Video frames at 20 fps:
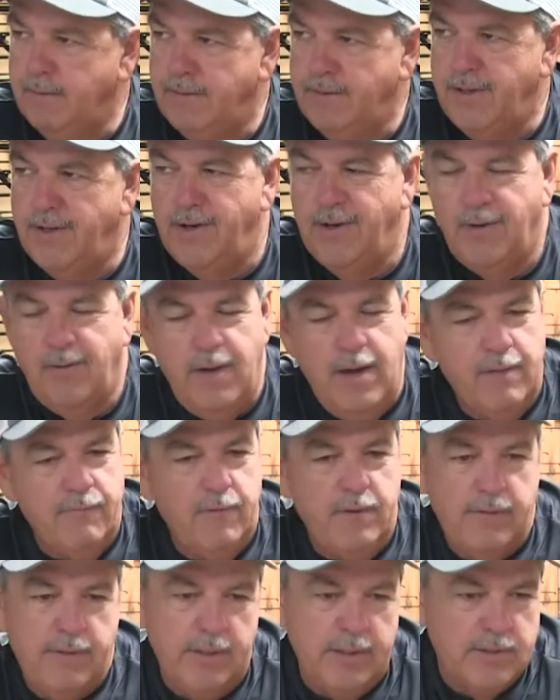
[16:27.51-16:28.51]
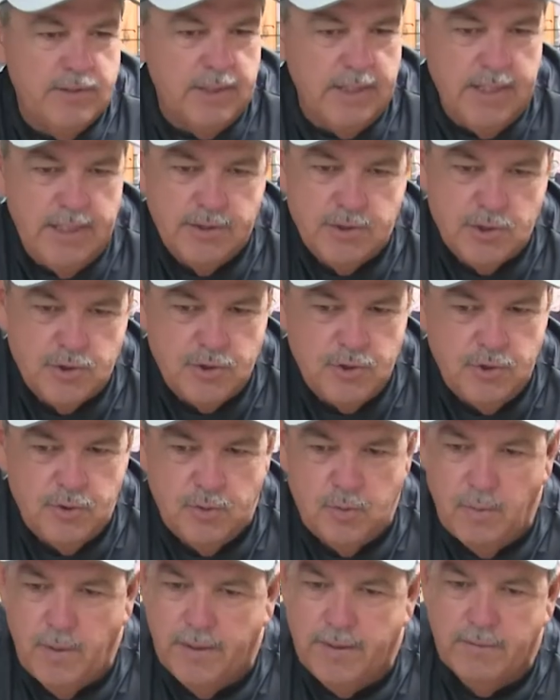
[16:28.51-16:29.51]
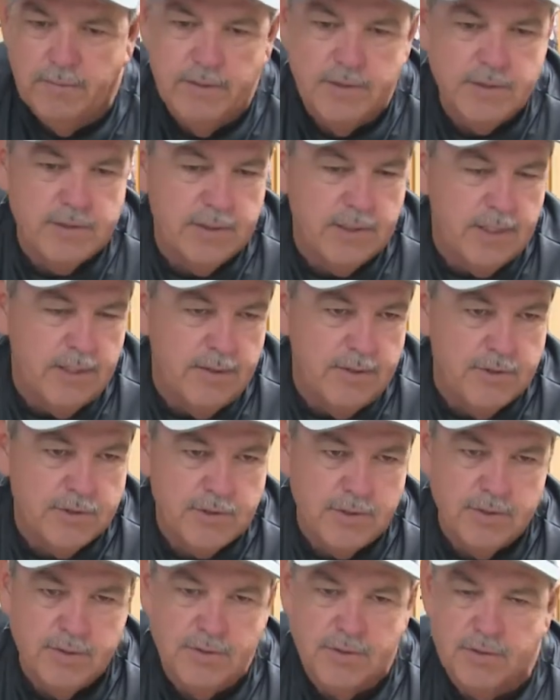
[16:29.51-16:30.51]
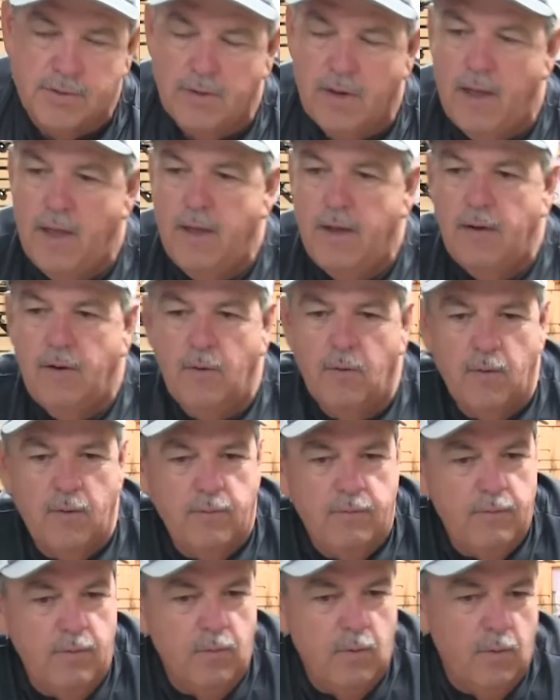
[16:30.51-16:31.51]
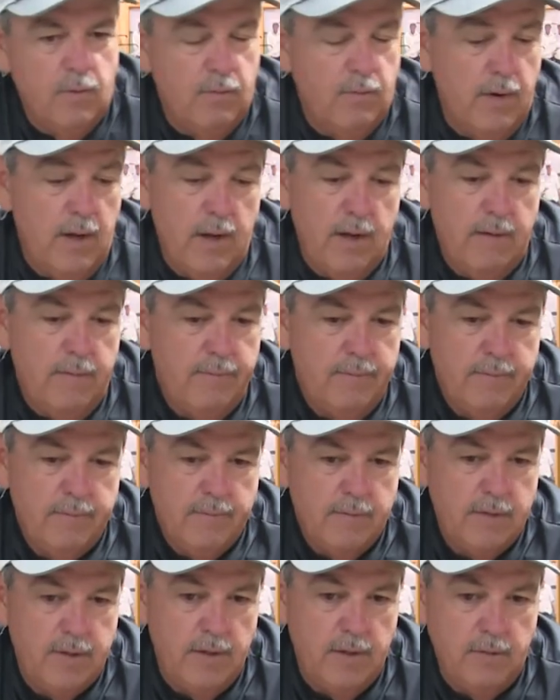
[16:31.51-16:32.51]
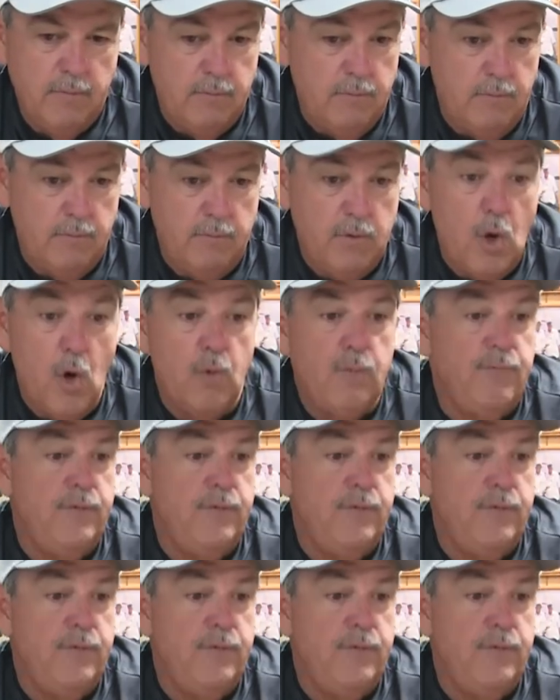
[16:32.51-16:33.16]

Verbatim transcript: You know, everything's against you, whether it's the conditions or or or uh, you know, no